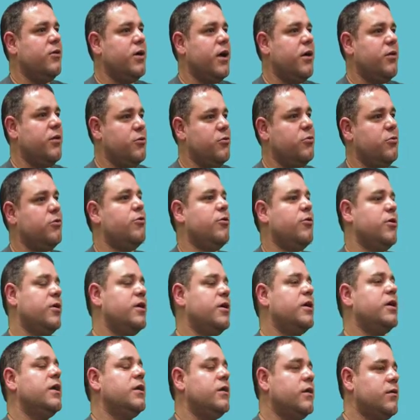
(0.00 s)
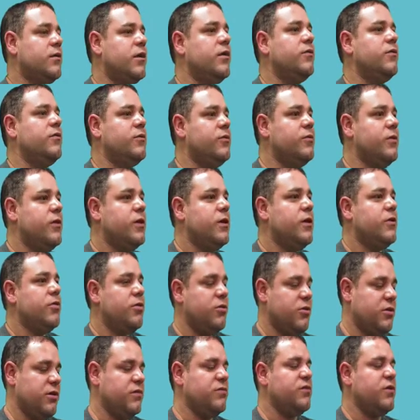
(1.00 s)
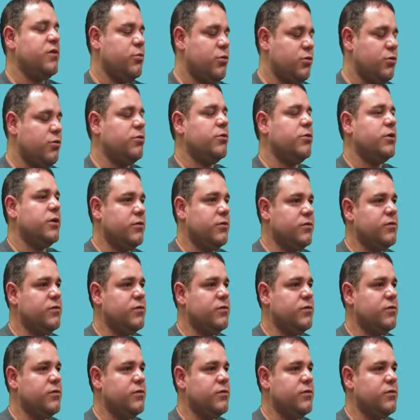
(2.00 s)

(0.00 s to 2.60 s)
how they're learning and the things that we're doing.